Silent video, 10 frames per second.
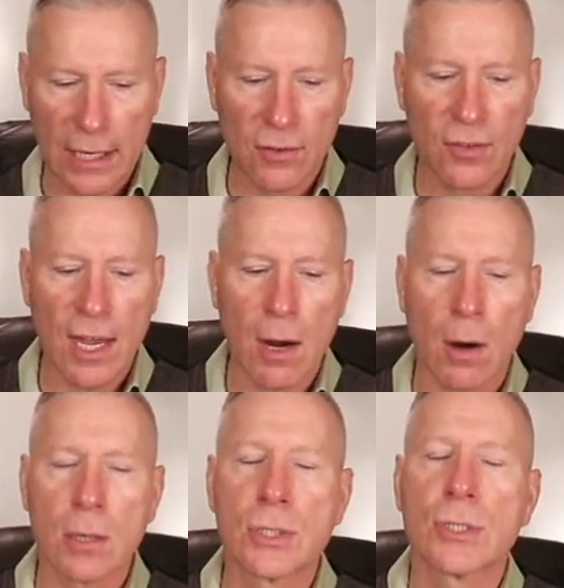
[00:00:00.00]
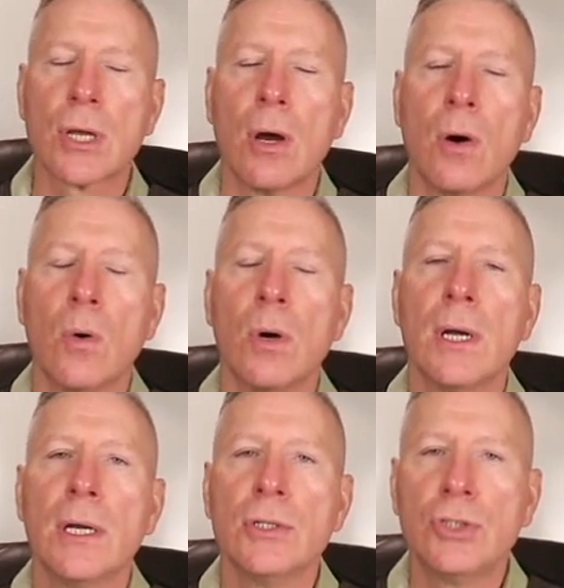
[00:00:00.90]
is they are so
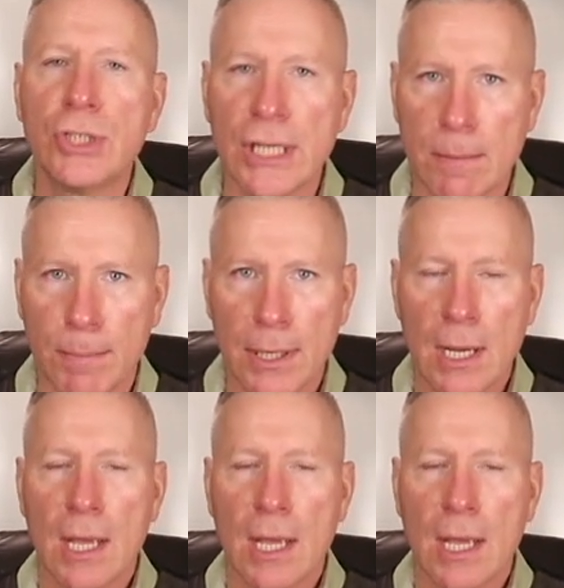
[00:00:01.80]
cheap.